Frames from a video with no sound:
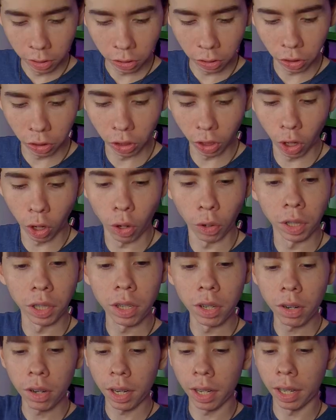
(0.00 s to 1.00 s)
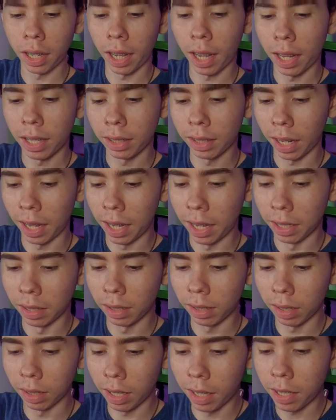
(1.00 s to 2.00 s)
So here it has a
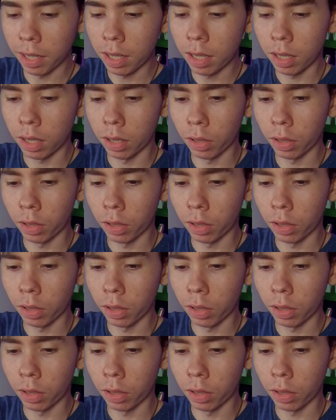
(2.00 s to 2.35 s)
sling,